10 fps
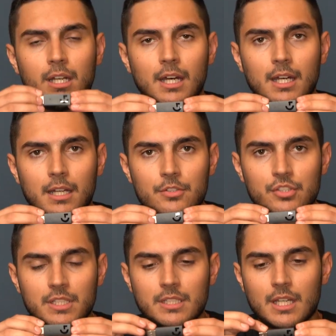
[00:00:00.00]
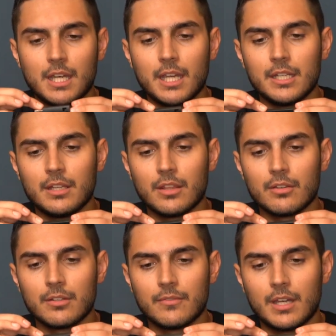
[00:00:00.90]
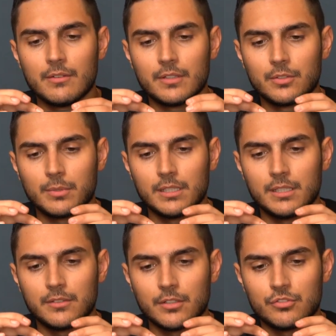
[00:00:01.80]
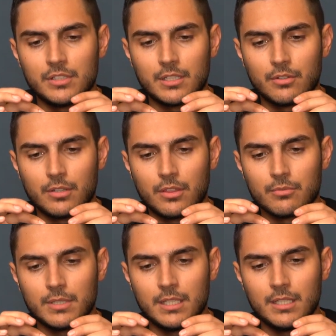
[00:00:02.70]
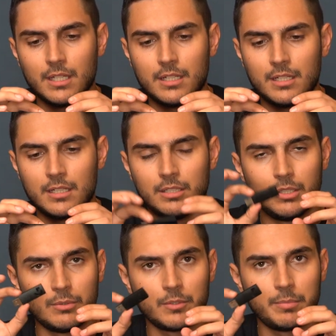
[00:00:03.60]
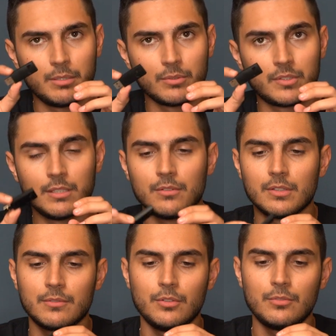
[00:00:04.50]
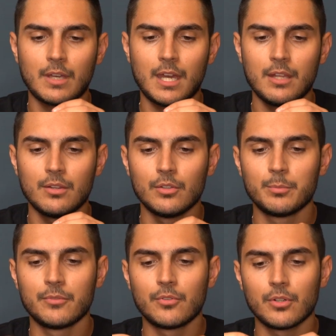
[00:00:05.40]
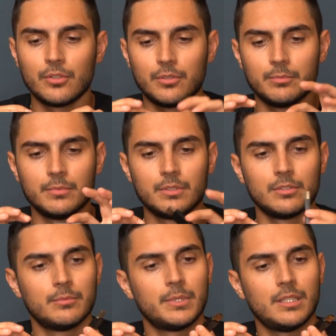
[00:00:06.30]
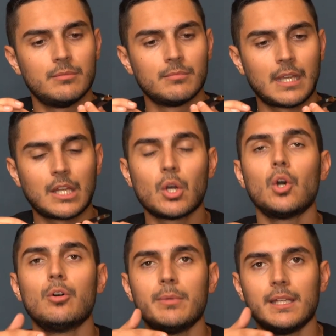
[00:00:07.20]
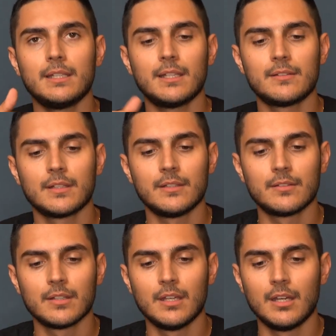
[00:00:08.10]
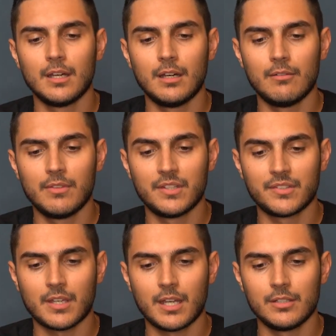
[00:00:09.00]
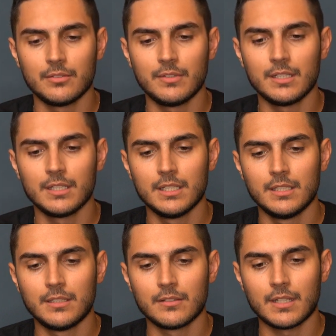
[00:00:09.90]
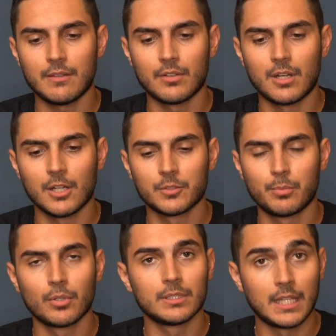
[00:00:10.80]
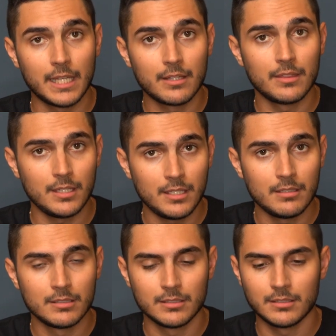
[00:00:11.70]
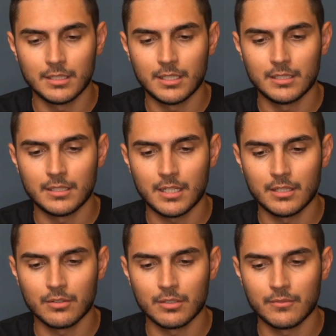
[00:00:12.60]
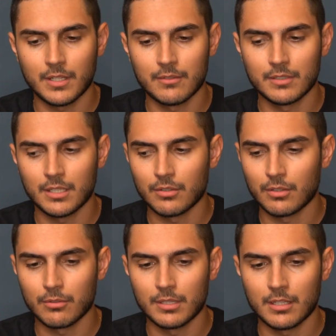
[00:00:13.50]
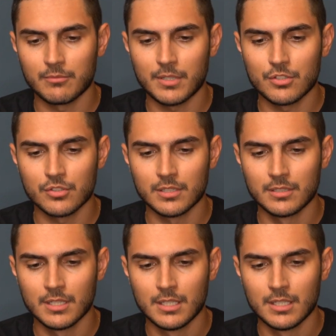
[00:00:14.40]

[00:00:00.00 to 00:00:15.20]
G935 as well as our G933 USB receivers. If you've had those before, you'll be at home in that sense of the size of it. Doesn't have an aux port like the 935 and 933 that I've mentioned,